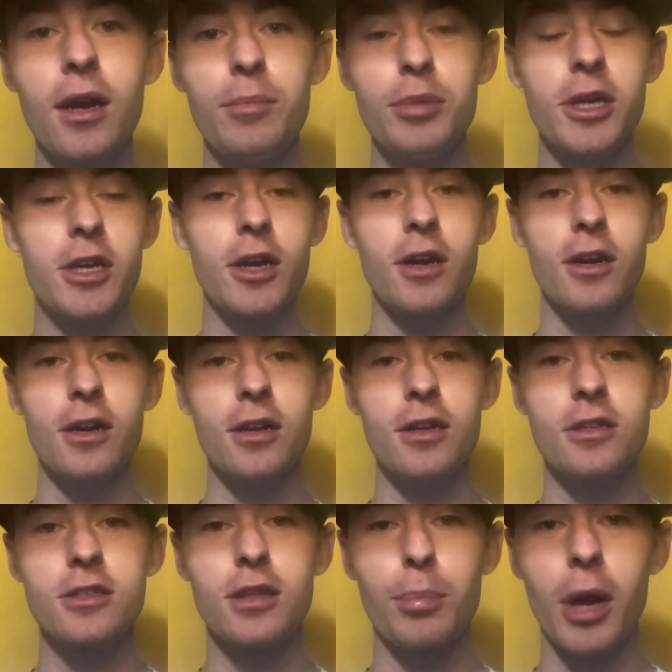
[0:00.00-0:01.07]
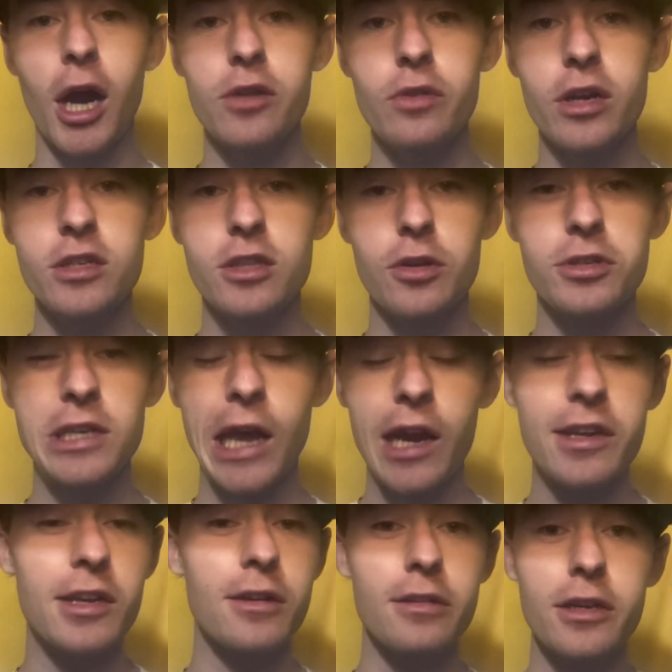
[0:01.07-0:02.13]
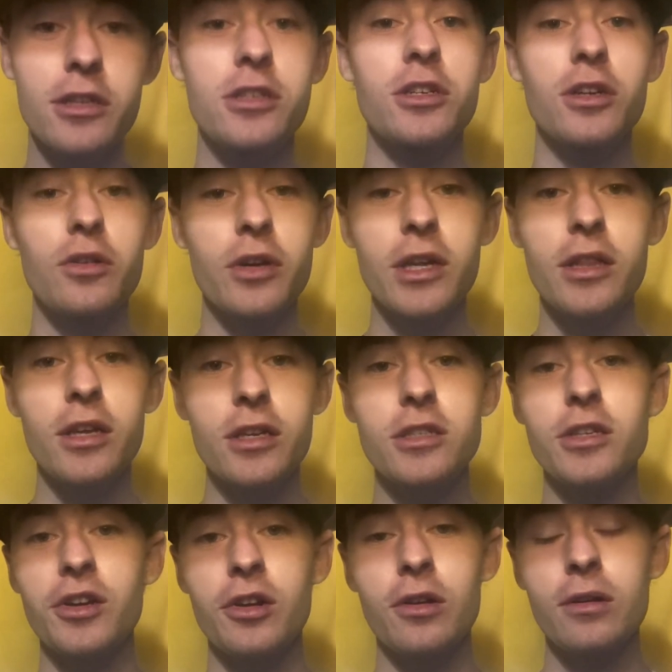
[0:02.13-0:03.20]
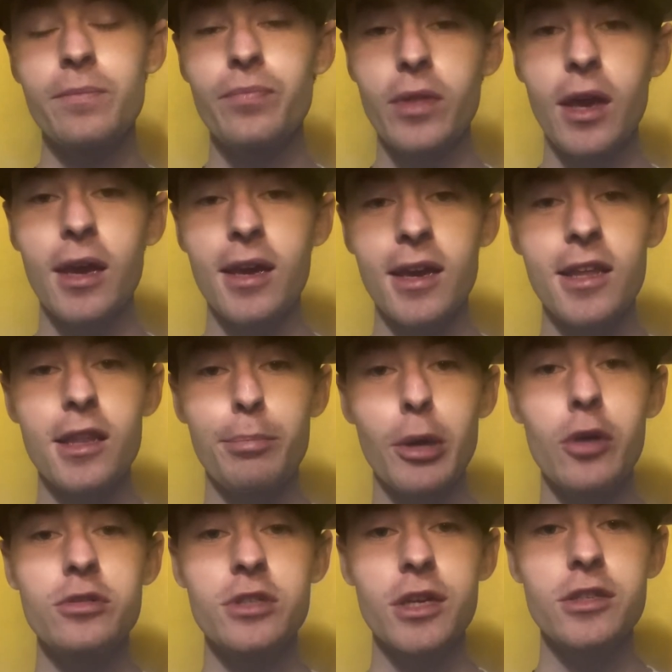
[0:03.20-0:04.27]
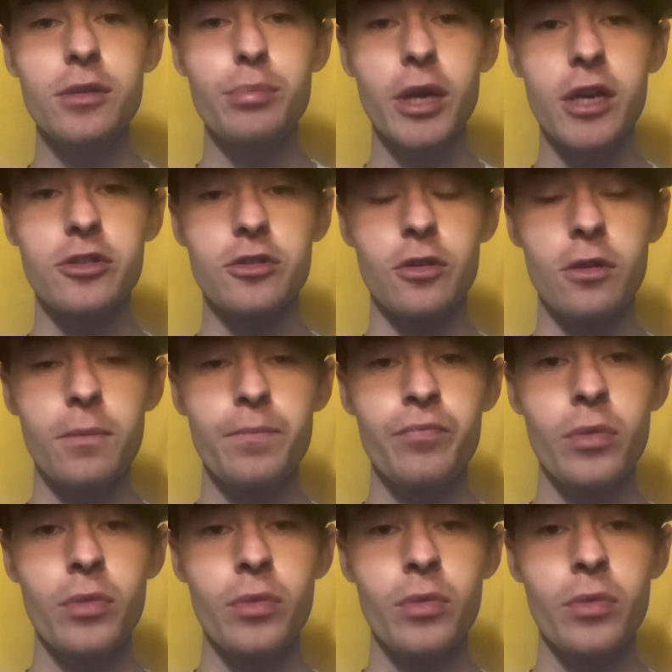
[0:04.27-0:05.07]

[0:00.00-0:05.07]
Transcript: because the Padres, they're technically still in this year in the postseason picture.